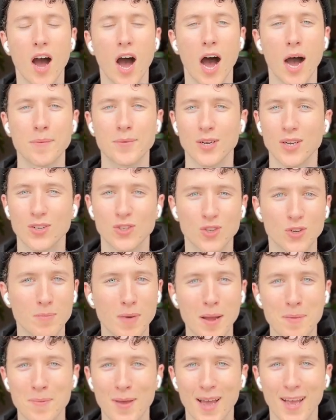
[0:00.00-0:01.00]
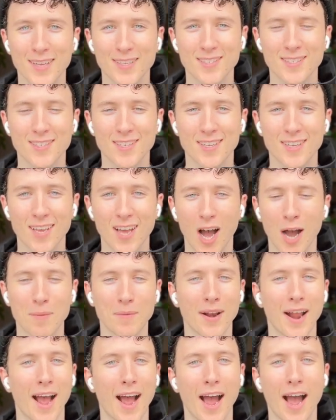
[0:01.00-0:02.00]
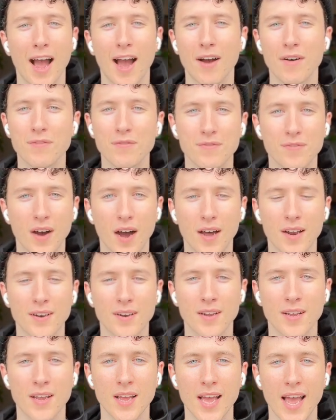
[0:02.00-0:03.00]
I'm going to do my best, I'm going to have fun.